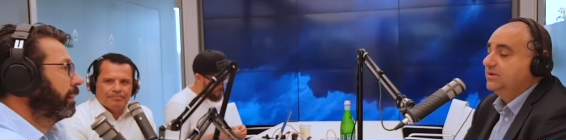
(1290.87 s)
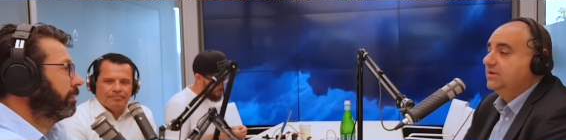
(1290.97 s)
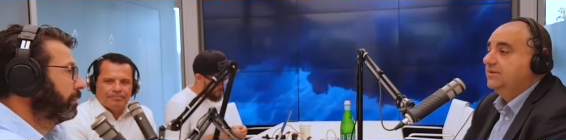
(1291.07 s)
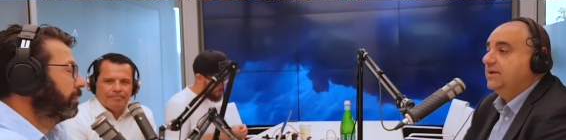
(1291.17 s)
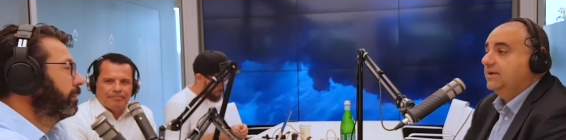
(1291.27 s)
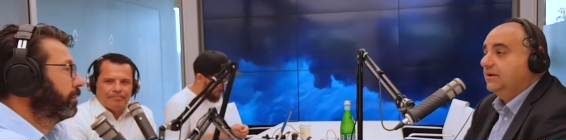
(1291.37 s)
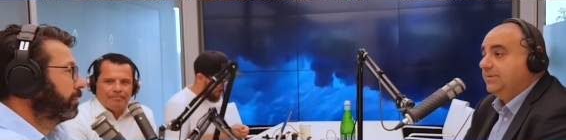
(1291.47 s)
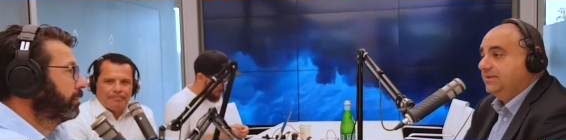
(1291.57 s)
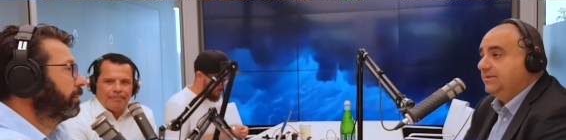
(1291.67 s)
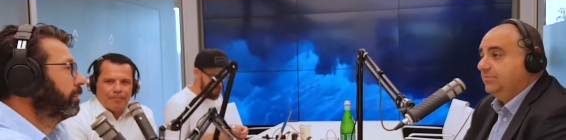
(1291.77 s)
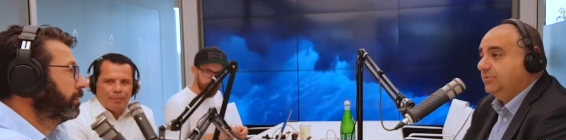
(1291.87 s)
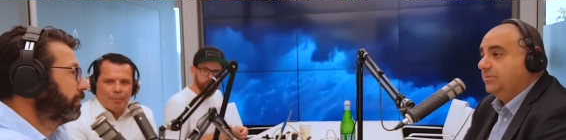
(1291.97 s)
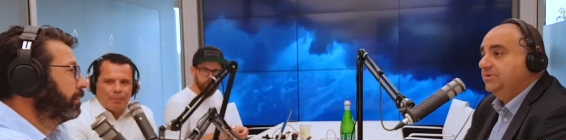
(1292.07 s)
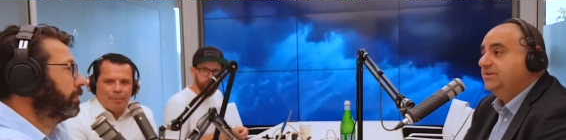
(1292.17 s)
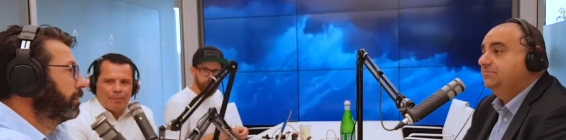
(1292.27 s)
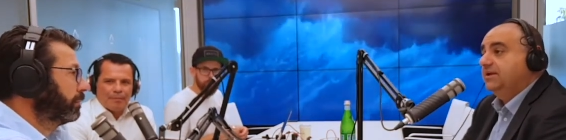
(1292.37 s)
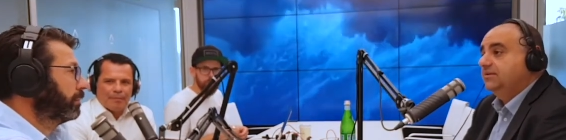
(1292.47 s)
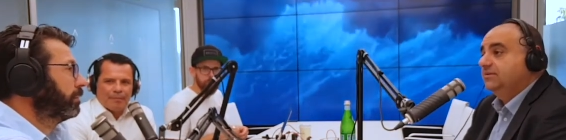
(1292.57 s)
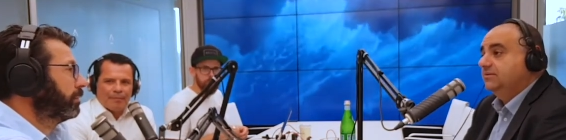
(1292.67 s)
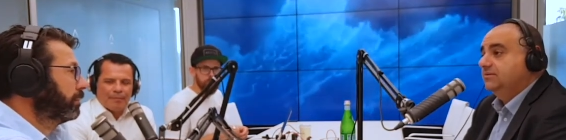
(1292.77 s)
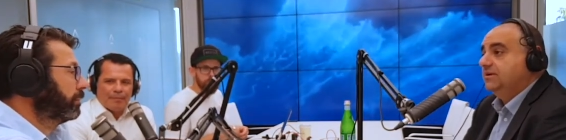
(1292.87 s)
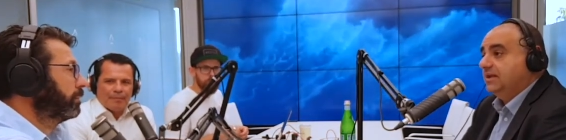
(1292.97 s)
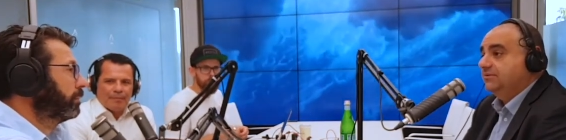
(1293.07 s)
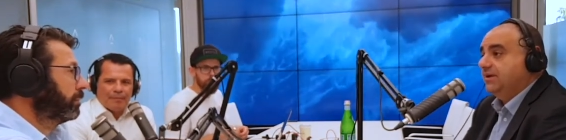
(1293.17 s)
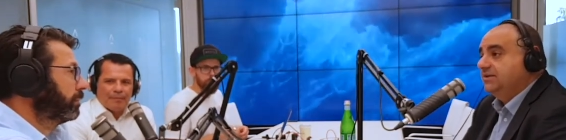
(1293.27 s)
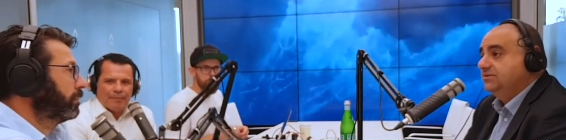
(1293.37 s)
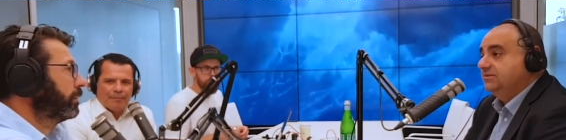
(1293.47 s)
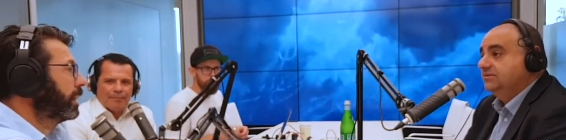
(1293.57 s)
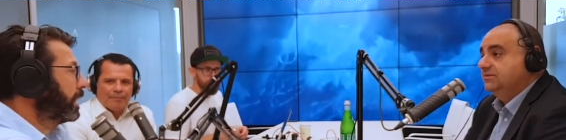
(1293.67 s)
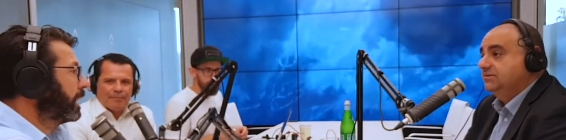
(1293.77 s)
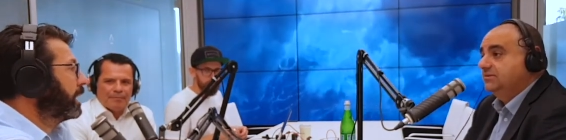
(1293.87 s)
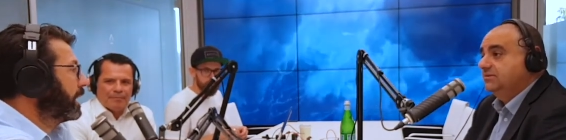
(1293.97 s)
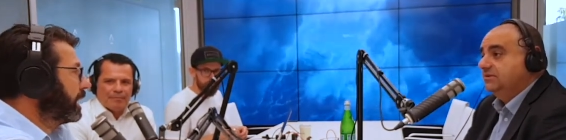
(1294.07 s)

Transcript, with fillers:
Speaker 1: yeah. and they know about their properties better than other agents.